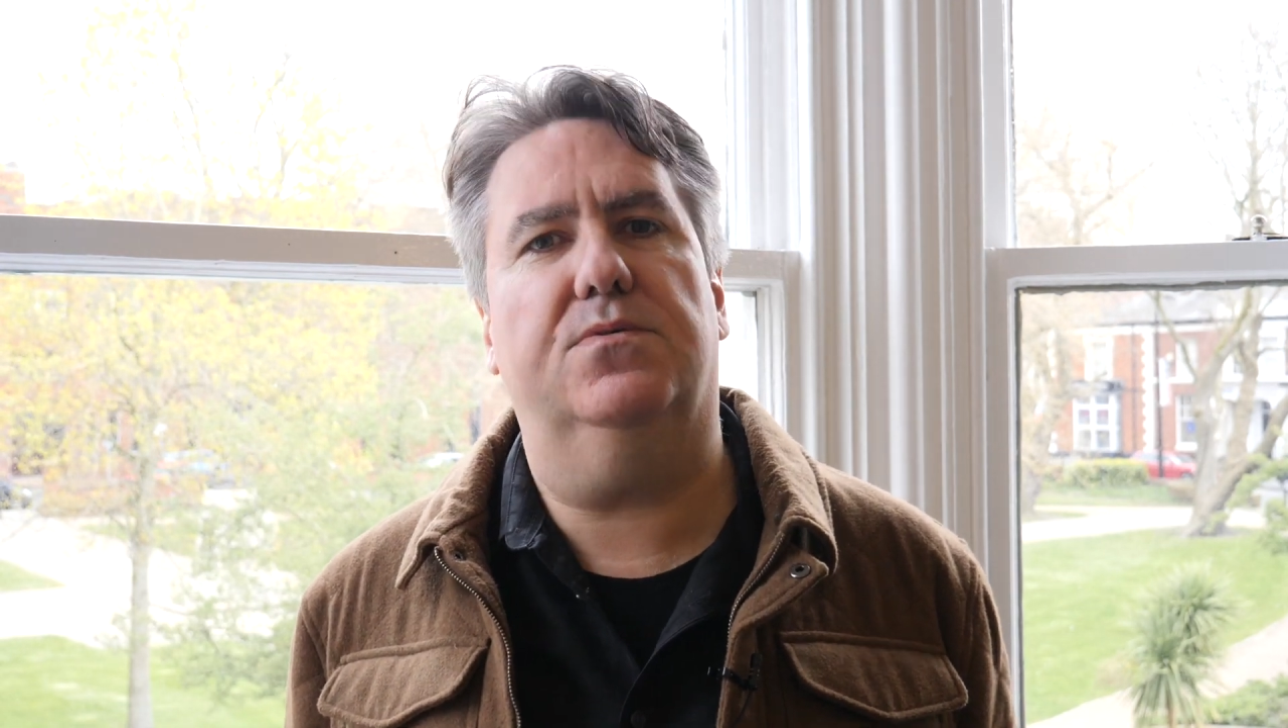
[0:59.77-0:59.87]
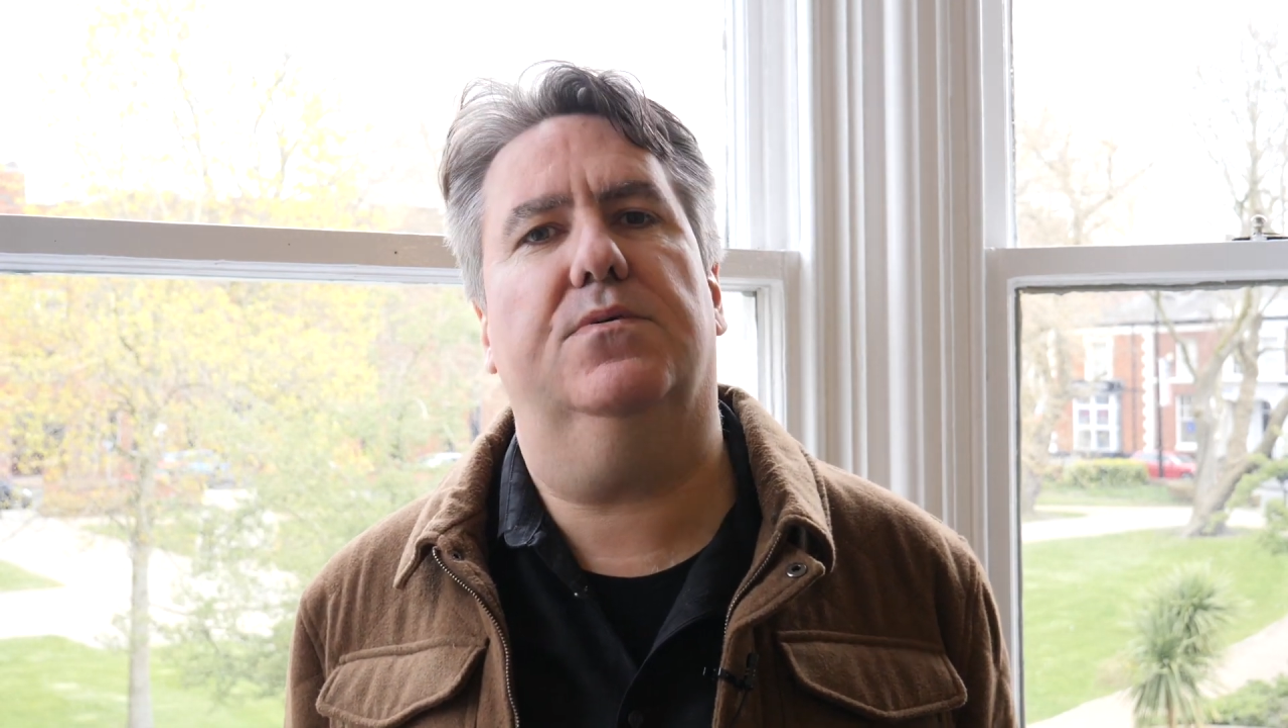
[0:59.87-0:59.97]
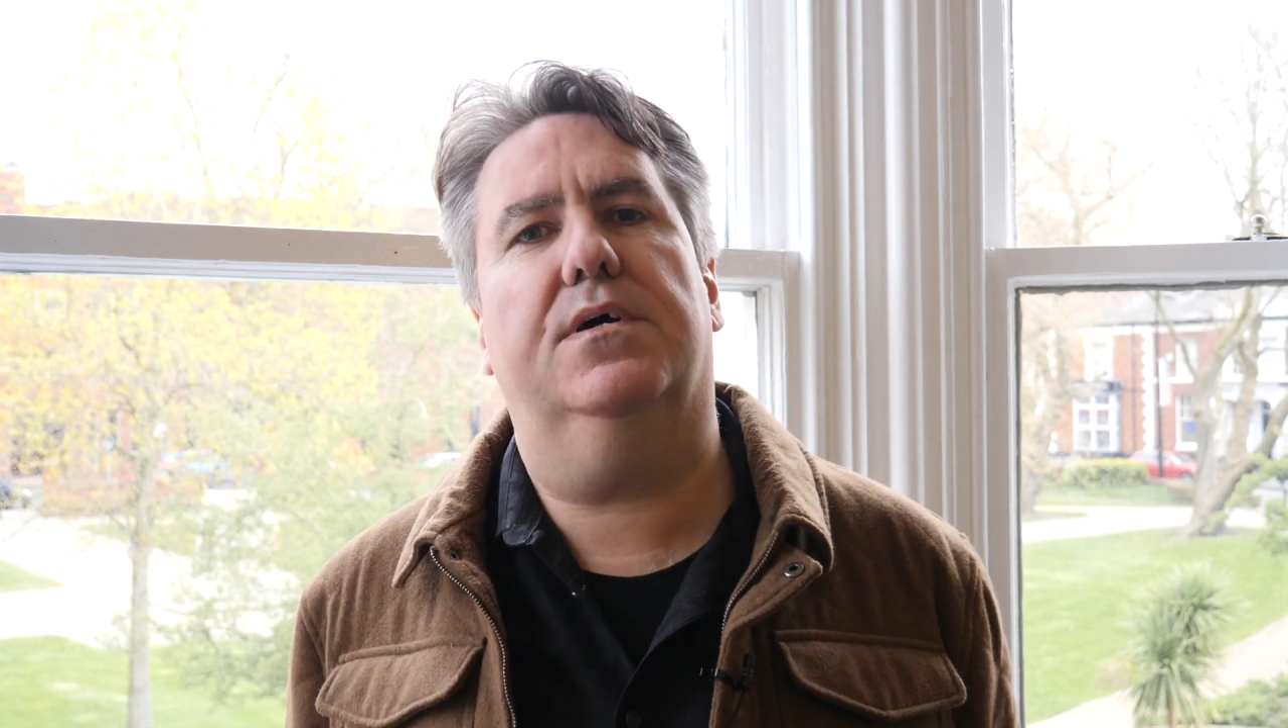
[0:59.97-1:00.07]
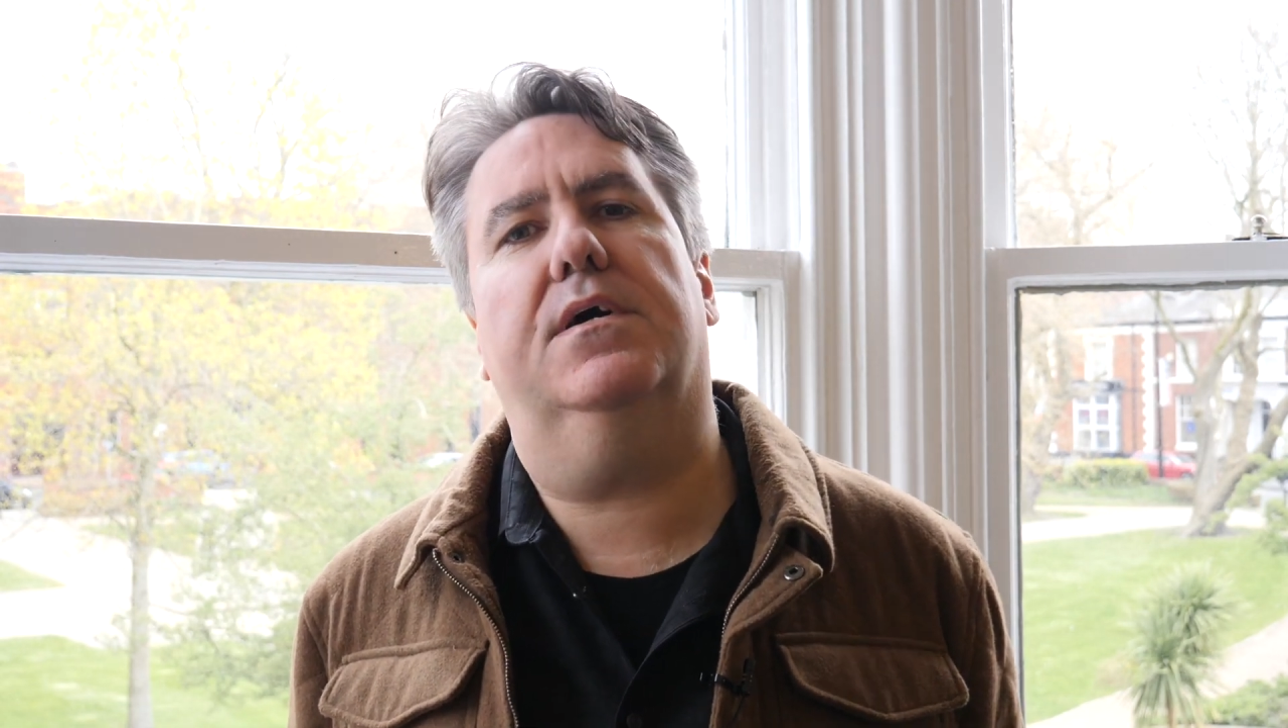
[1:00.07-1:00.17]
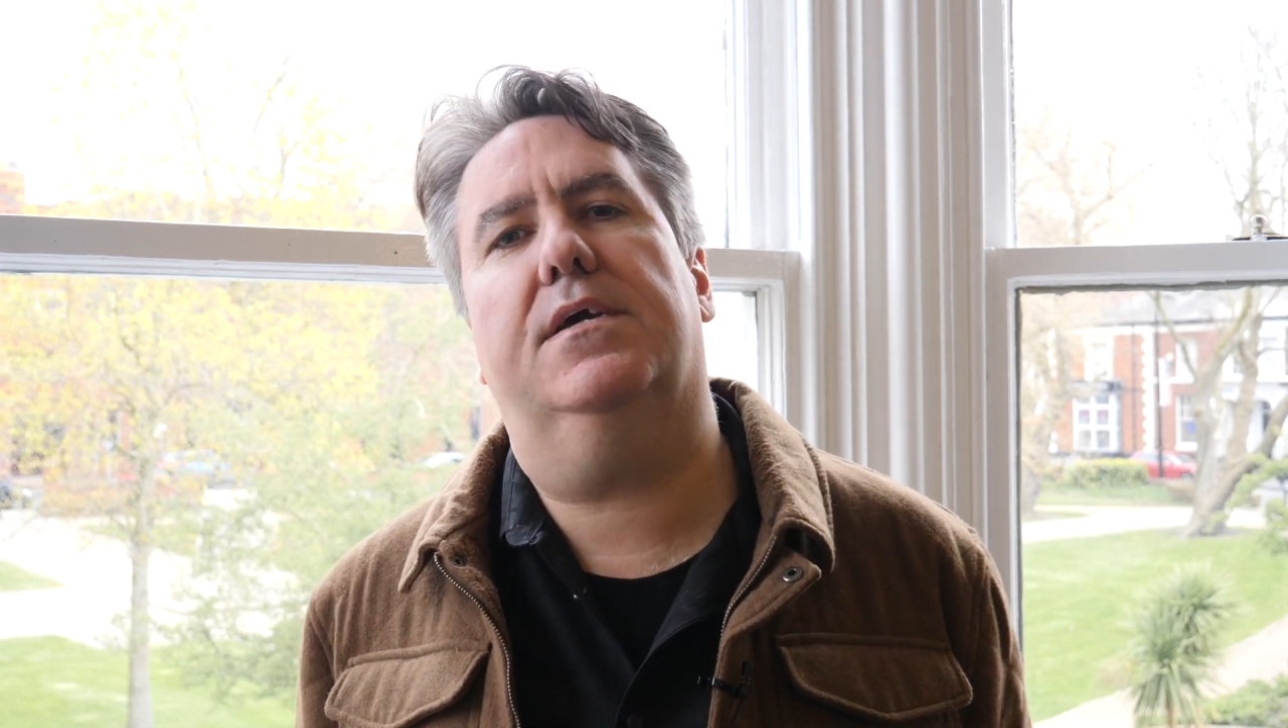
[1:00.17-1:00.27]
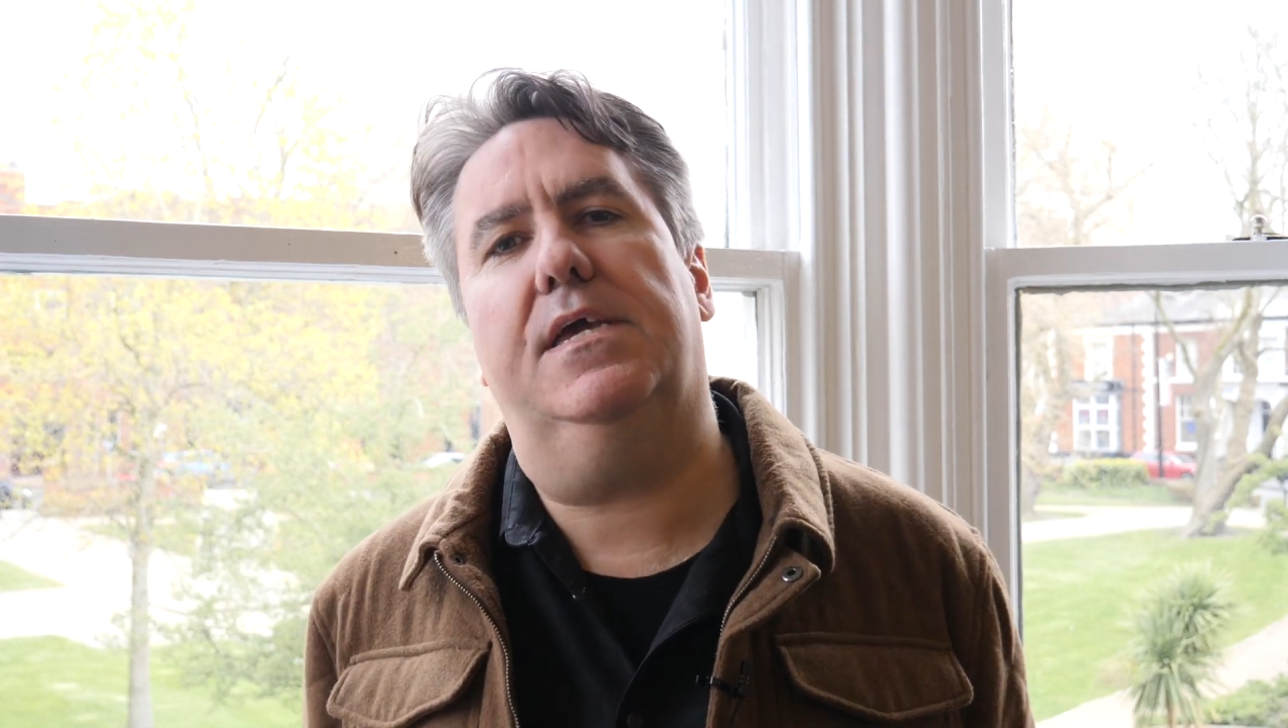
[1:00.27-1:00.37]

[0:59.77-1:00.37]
who are